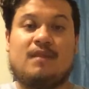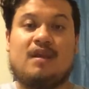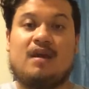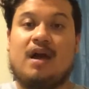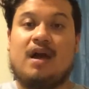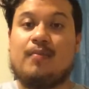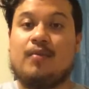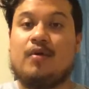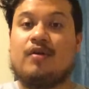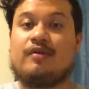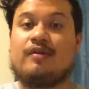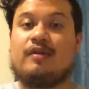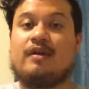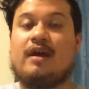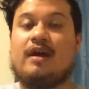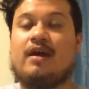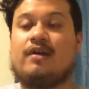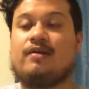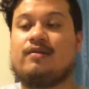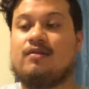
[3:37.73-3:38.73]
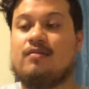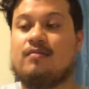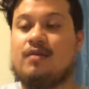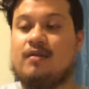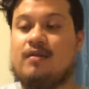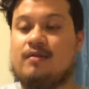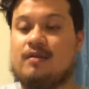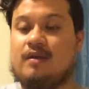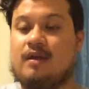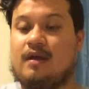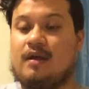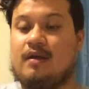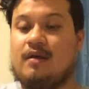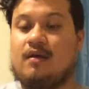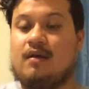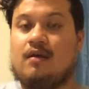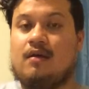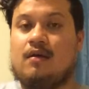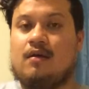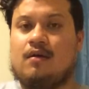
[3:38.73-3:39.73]
I personally asked him. I was like,
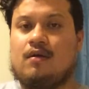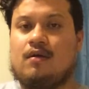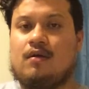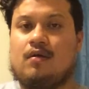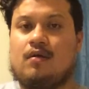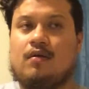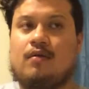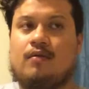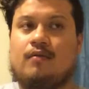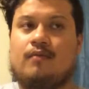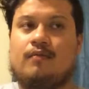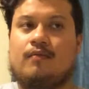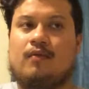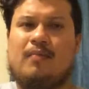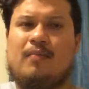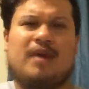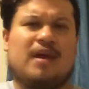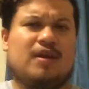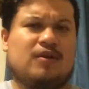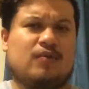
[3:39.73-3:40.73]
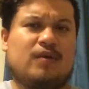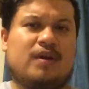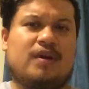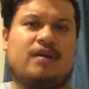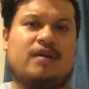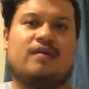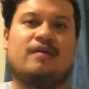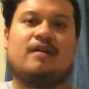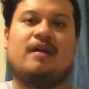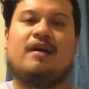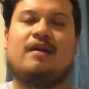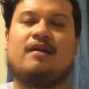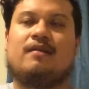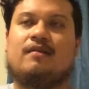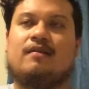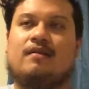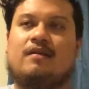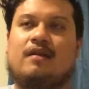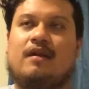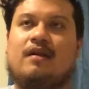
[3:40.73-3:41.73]
what made you want to design
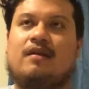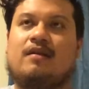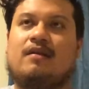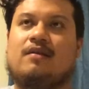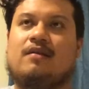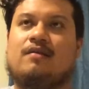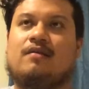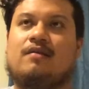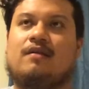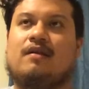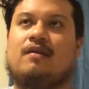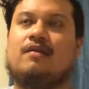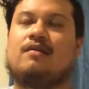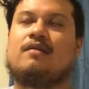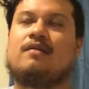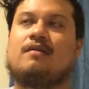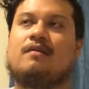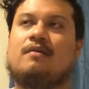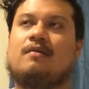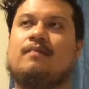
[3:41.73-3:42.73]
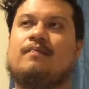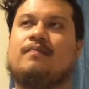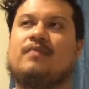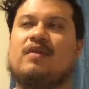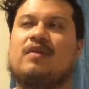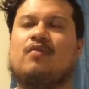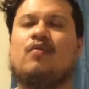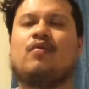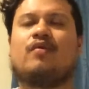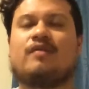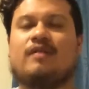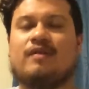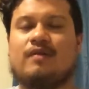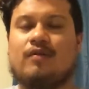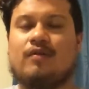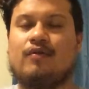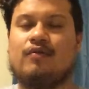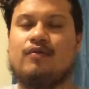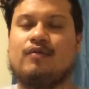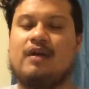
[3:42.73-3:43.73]
this? And of course, he's an
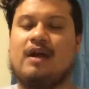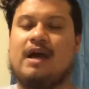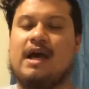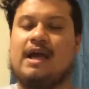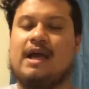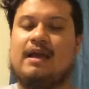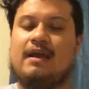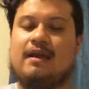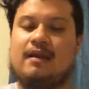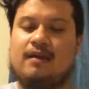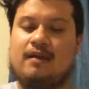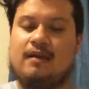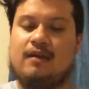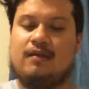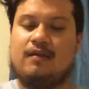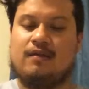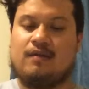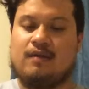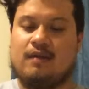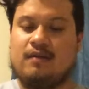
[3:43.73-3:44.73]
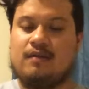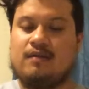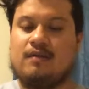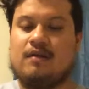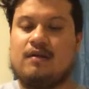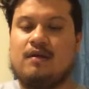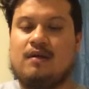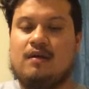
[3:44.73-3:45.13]
older guy, and he says,